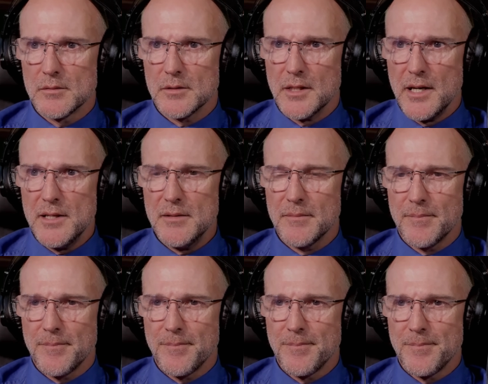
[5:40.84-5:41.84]
Okay?
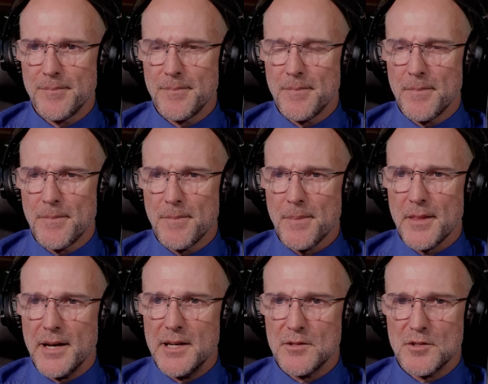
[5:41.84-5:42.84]

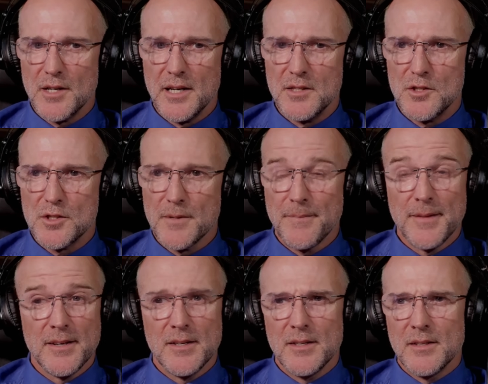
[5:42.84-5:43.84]
As such,
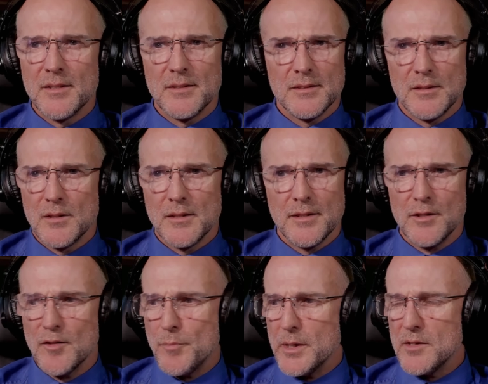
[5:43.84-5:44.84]
there
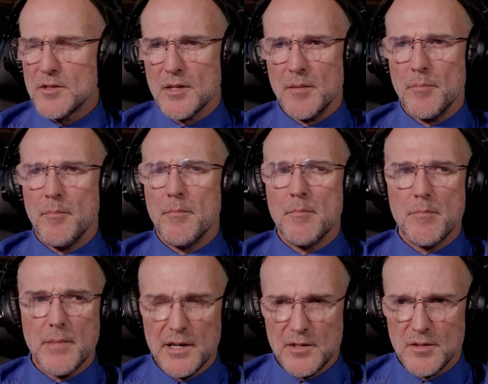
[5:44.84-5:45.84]
have been some
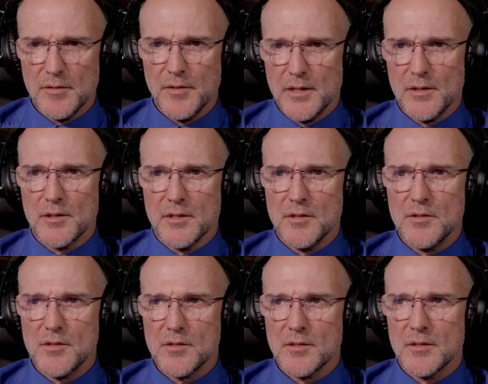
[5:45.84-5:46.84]
massive
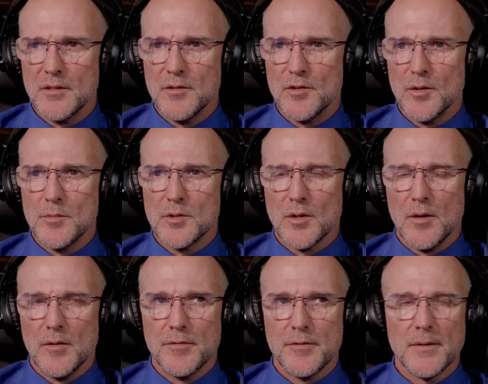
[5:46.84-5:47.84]
errors in terms
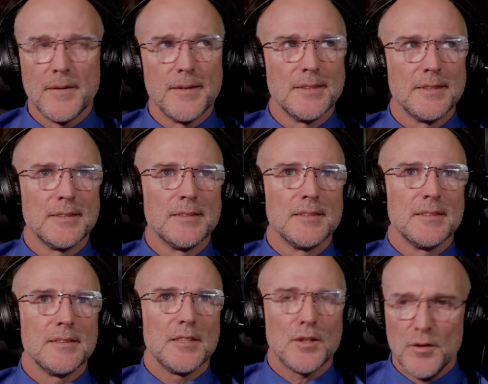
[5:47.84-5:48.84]
of
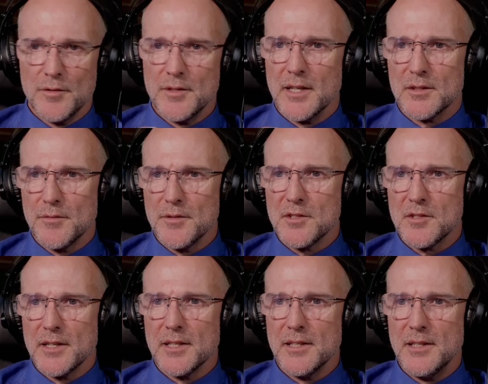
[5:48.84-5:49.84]
the conduct of the
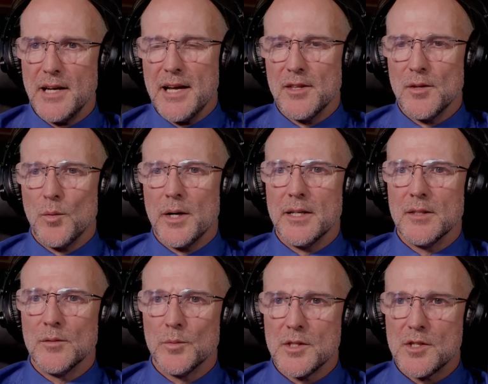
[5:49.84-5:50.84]
study and the way in
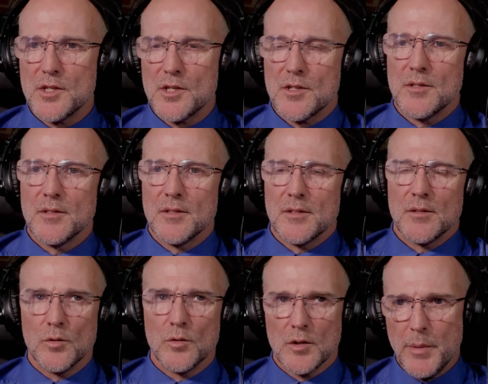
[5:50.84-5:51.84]
which
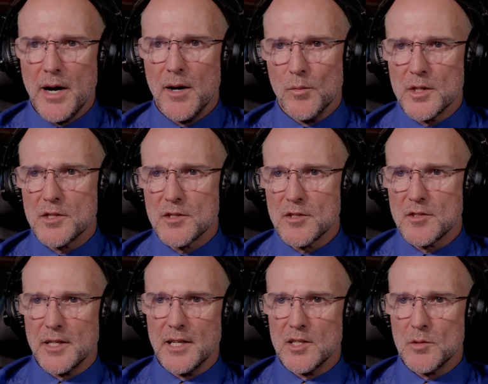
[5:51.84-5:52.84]
or about which the study
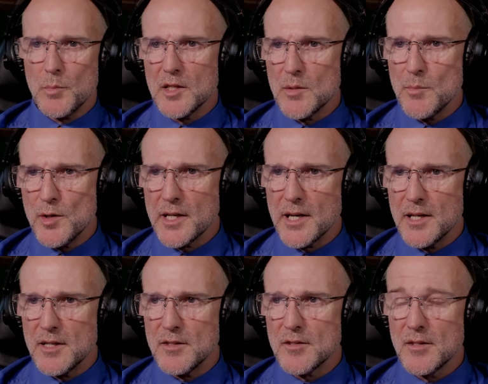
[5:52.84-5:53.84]
has been
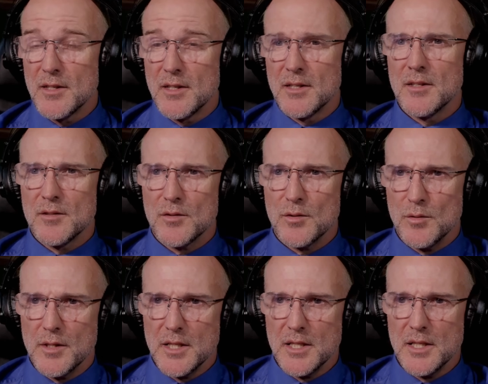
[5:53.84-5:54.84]
communicated to
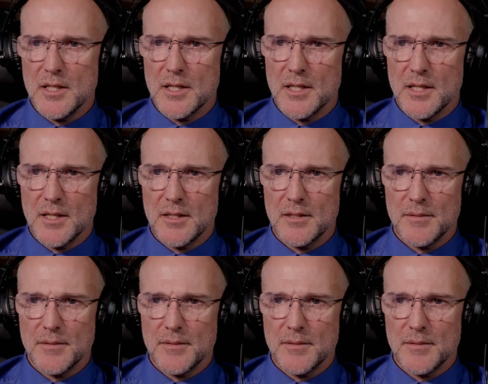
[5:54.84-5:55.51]
the